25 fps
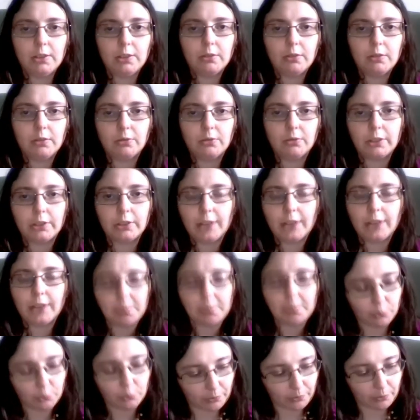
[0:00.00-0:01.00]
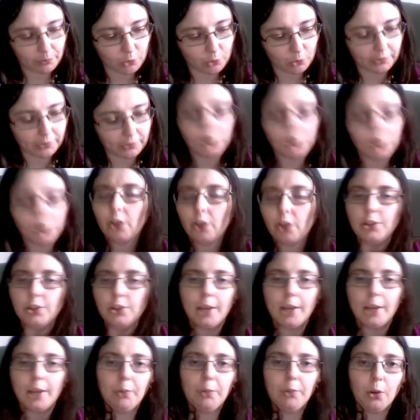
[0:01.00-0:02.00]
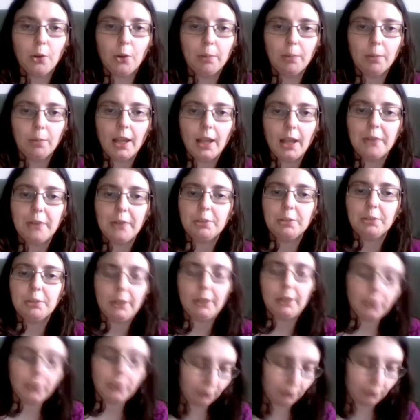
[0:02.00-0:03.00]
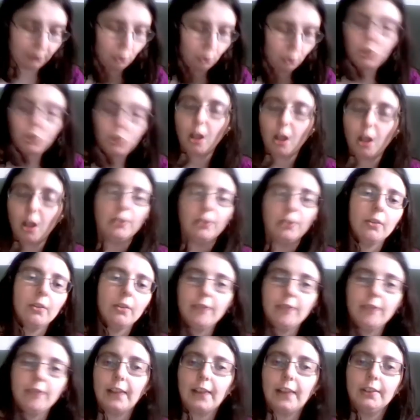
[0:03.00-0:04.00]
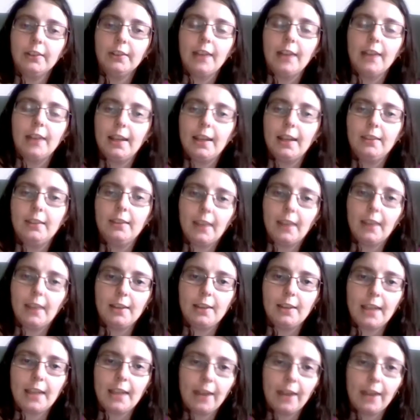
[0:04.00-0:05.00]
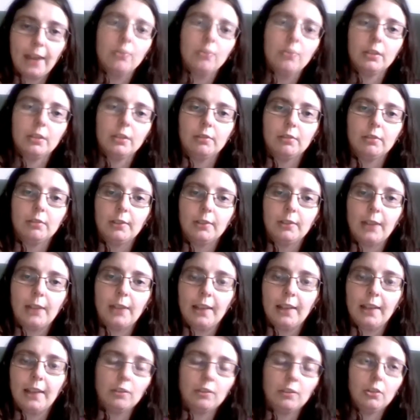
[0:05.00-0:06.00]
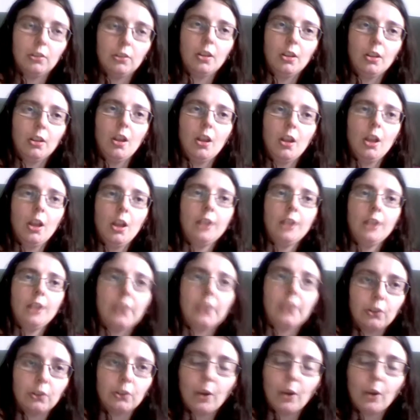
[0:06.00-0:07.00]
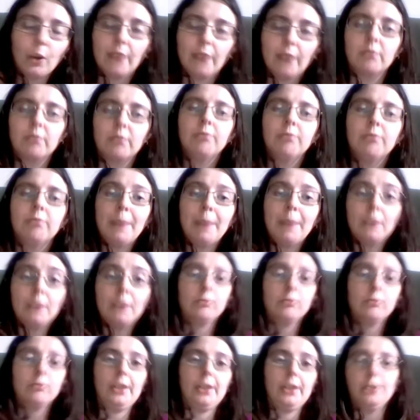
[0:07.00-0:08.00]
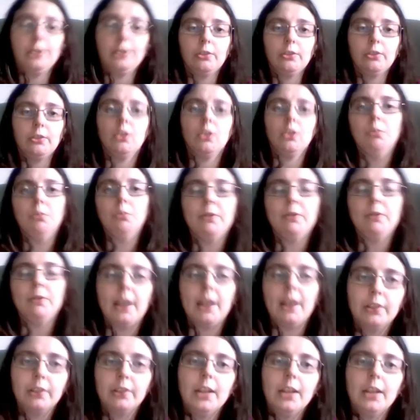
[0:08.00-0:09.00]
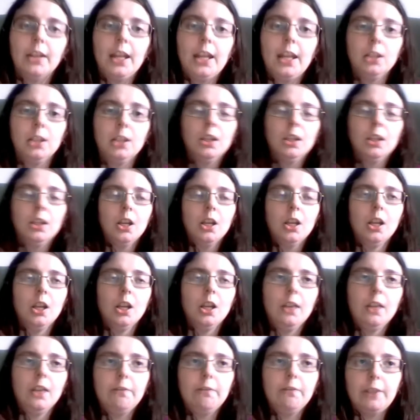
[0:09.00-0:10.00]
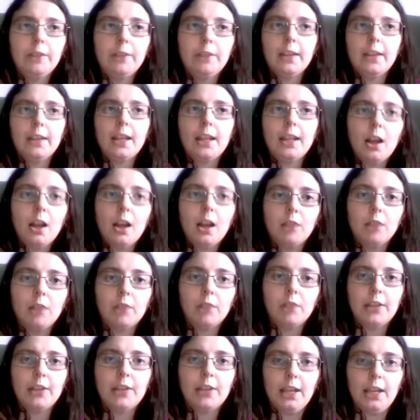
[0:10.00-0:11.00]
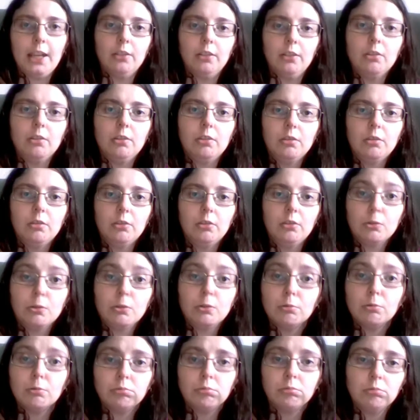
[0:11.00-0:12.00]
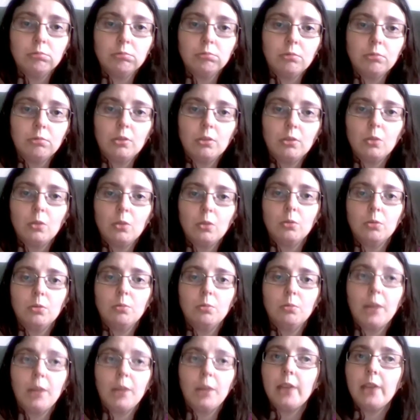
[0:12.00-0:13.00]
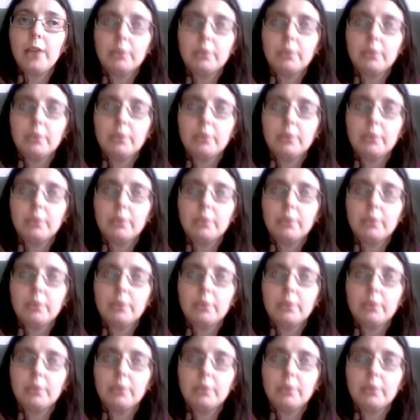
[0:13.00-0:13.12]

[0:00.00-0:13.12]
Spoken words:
For example, we've got the no jab, no play, which means if your child's not vaccinated, they cannot and does not have a medical reason to not be vaccinated, then they can't attend school or playgroup